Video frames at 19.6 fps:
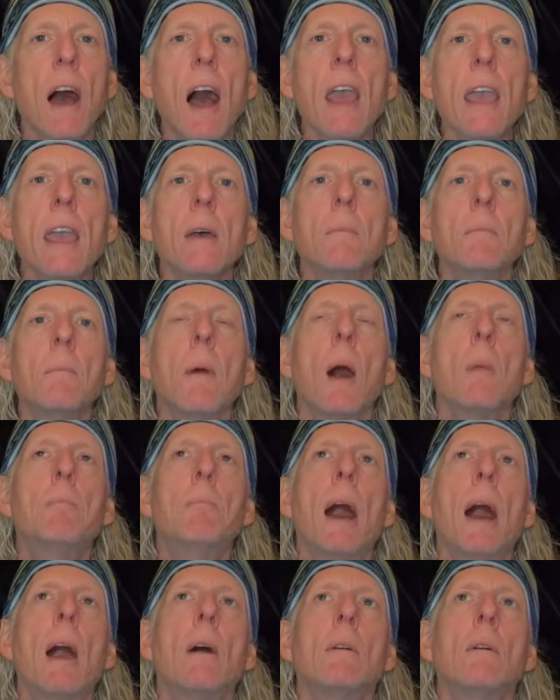I am
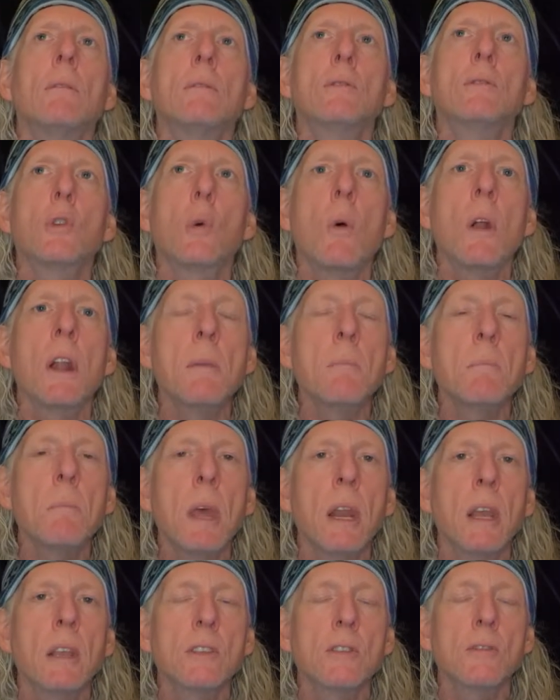about 20
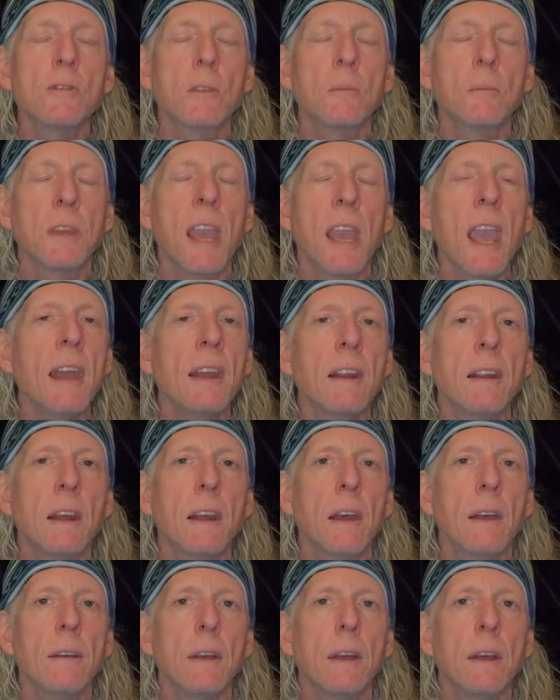minutes from Canada.